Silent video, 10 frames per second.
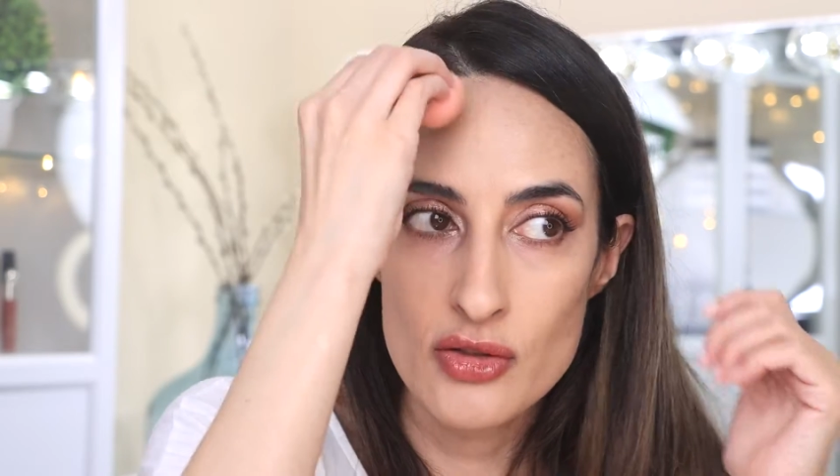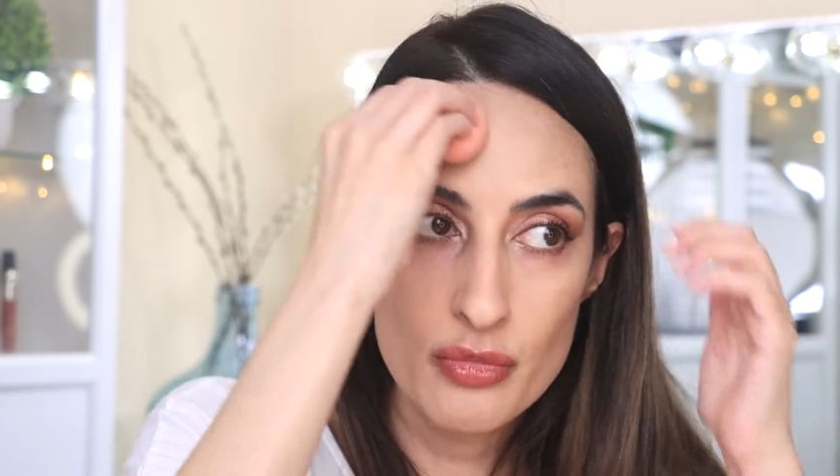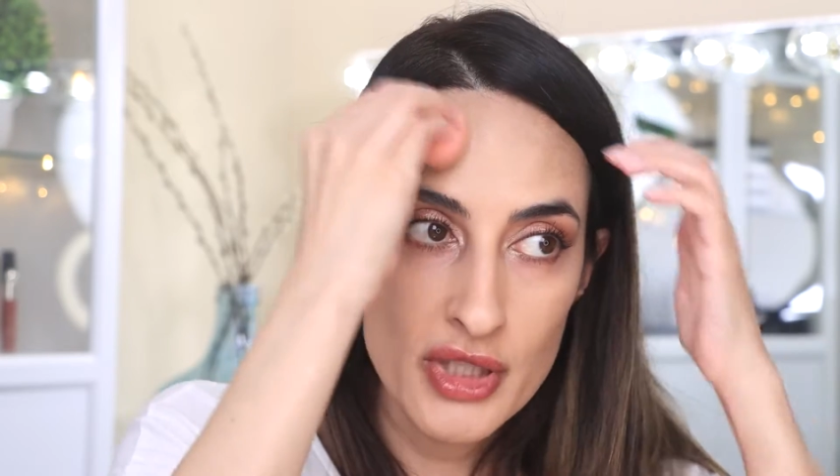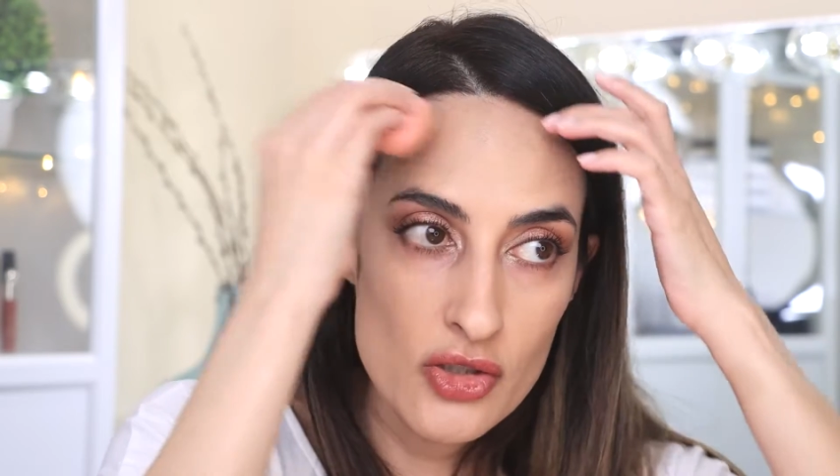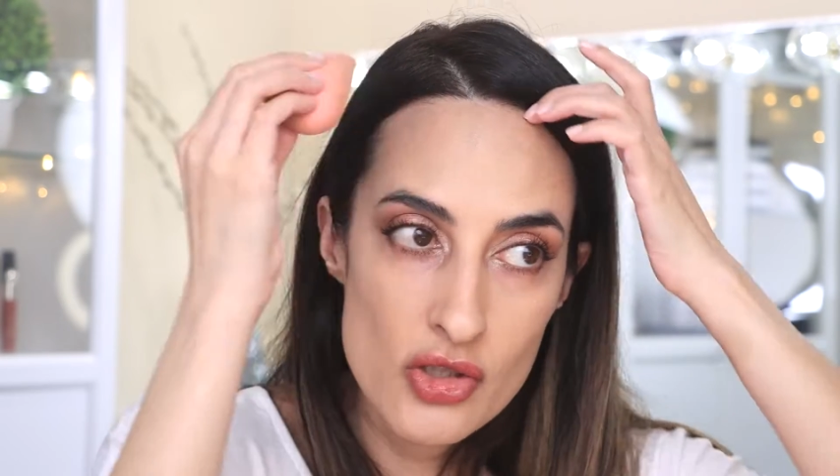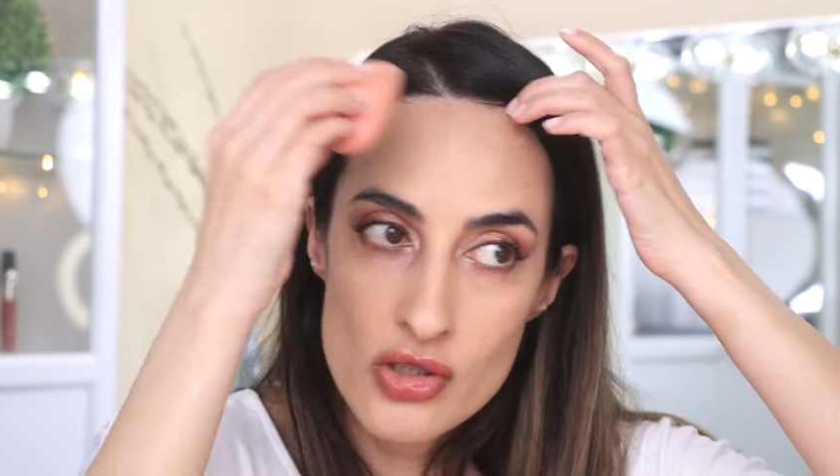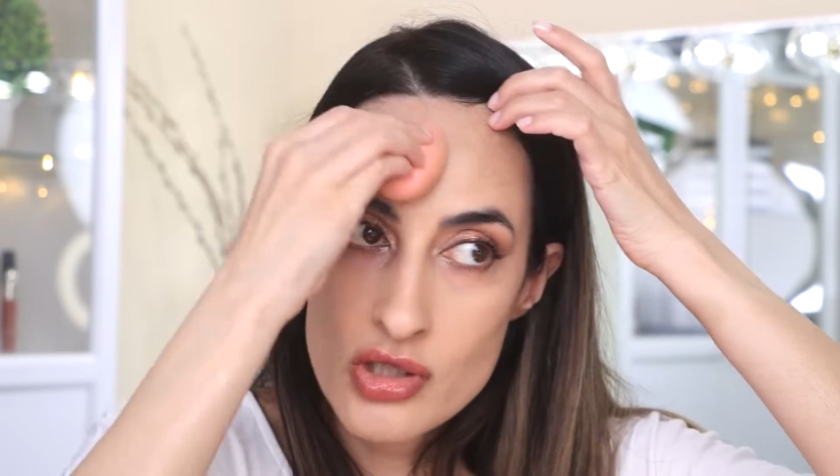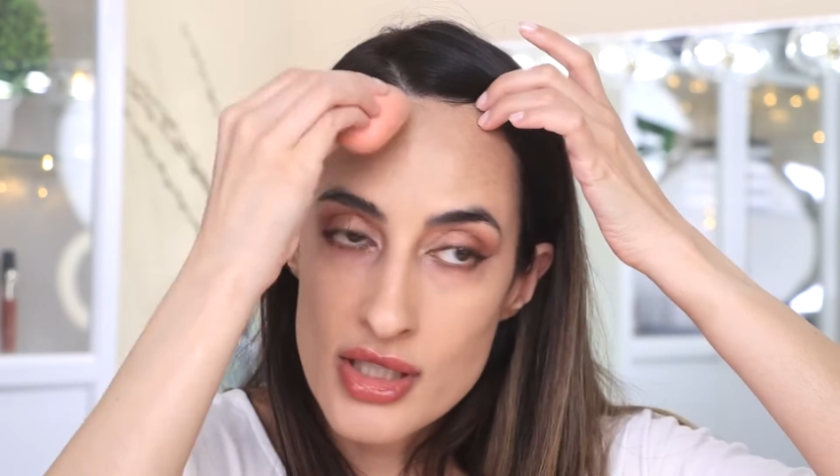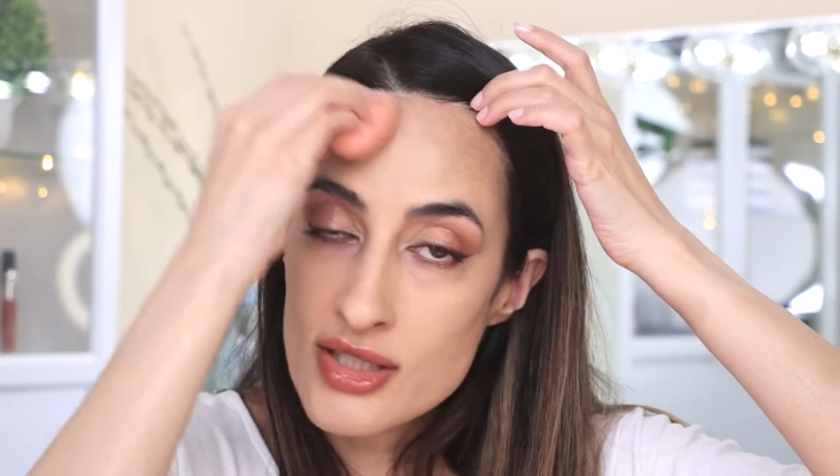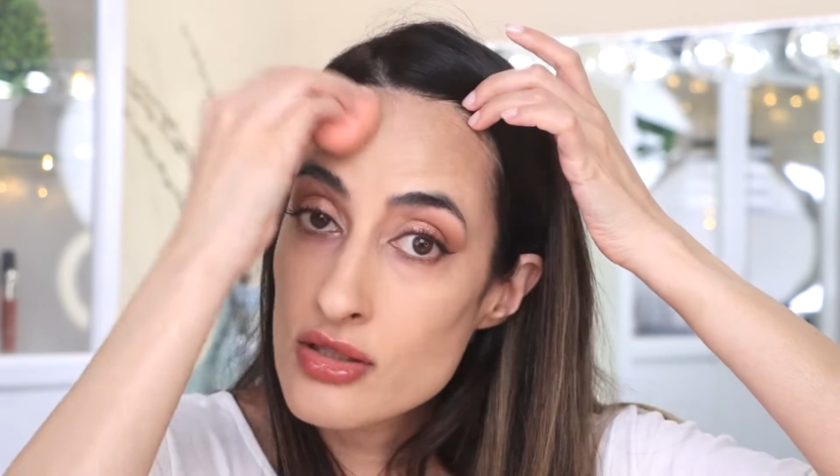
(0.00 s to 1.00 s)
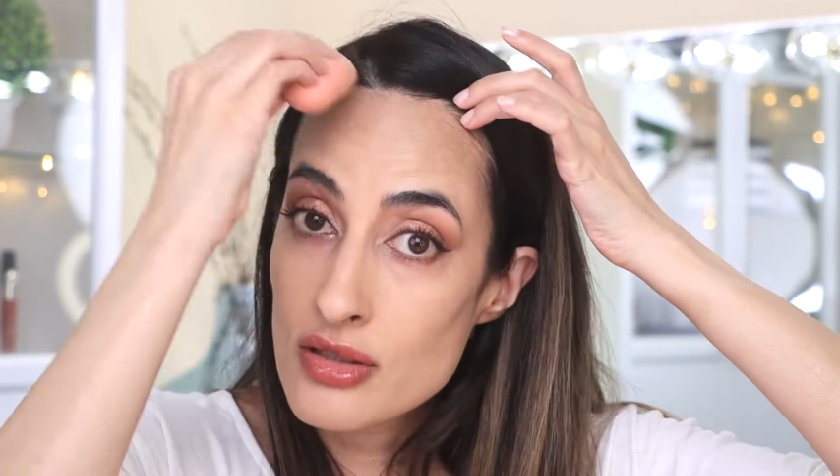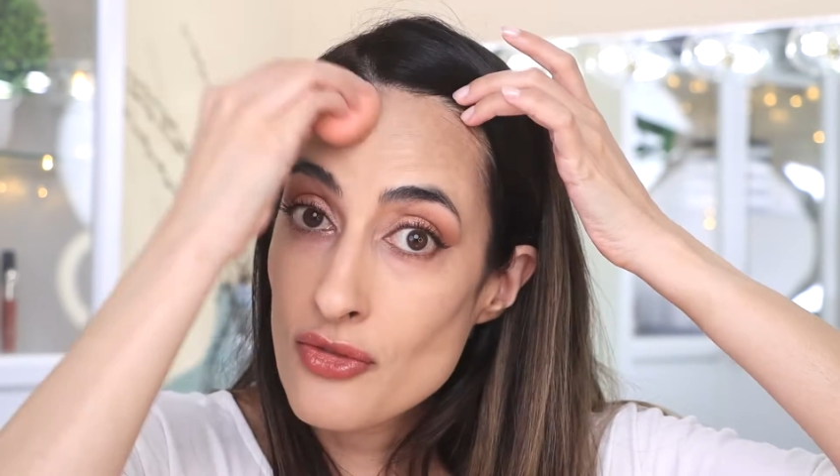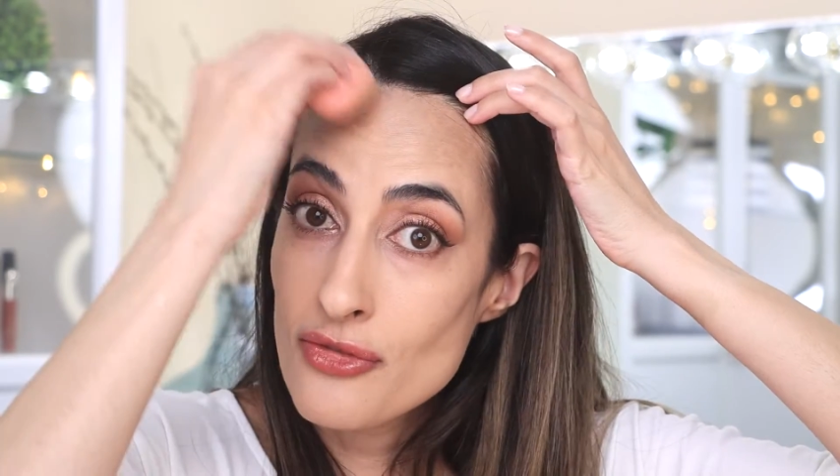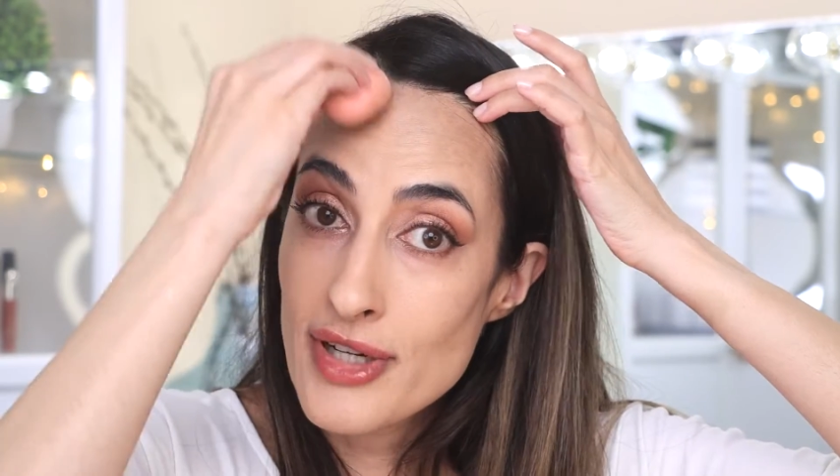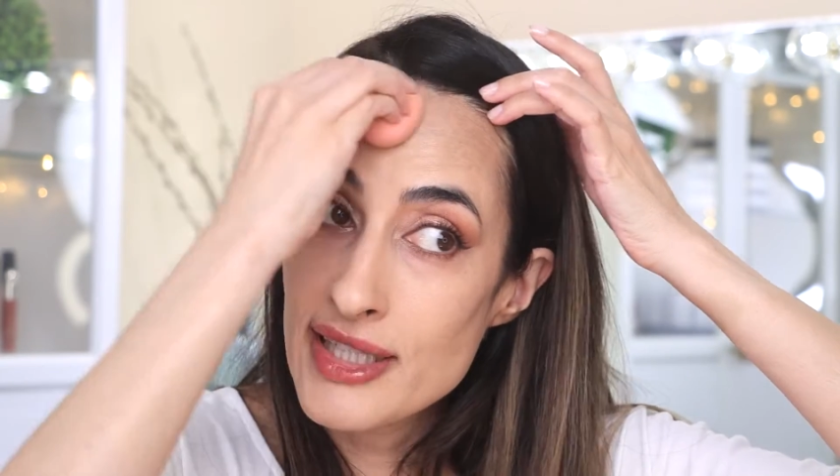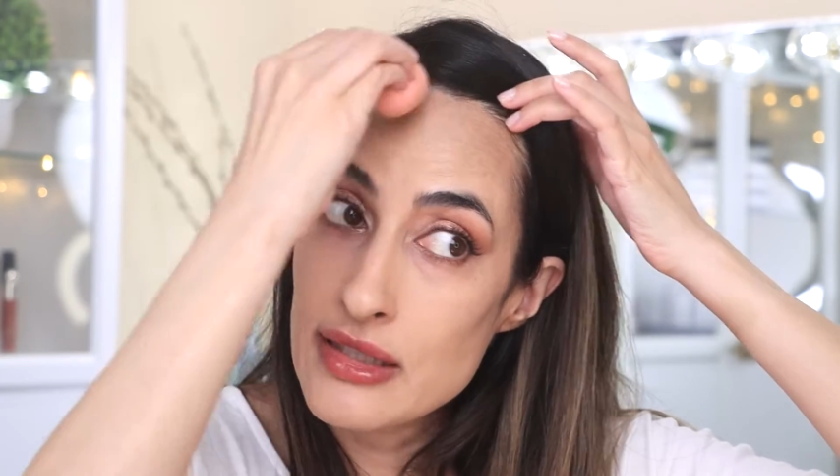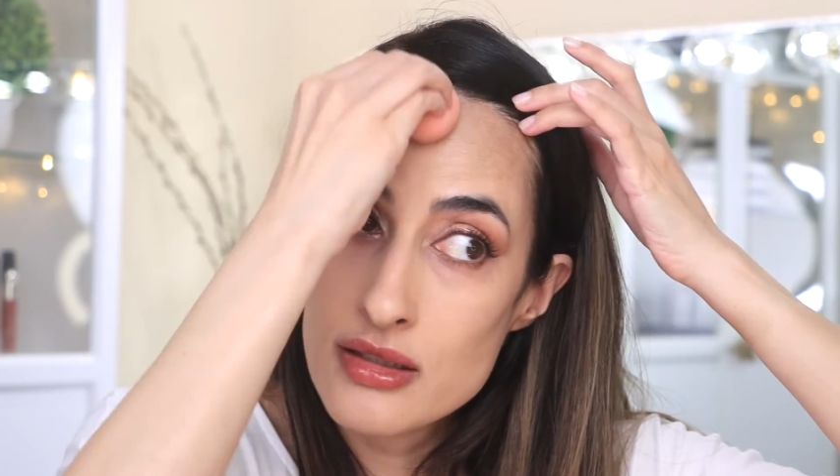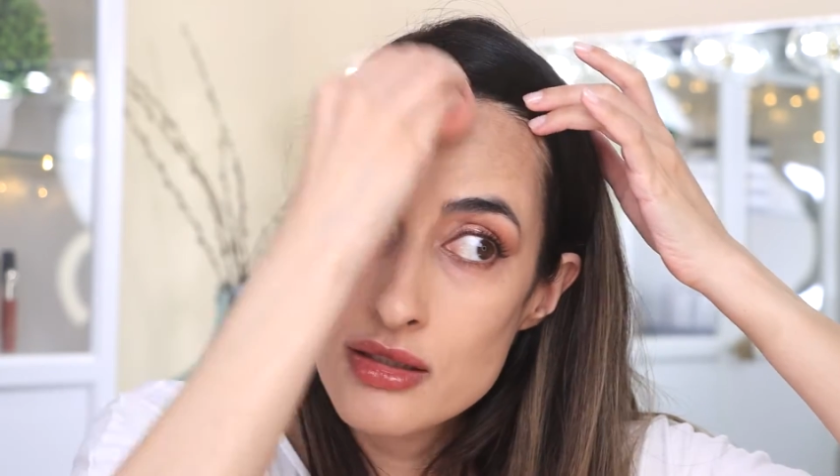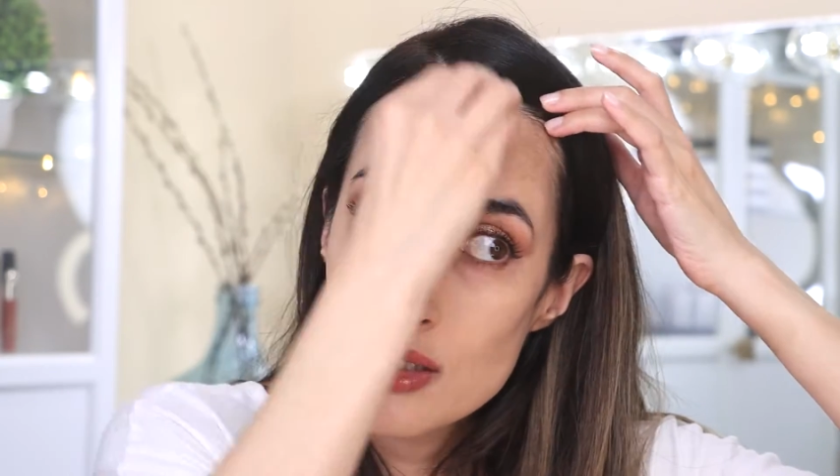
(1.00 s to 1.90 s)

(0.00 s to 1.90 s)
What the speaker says: you'll be just fine.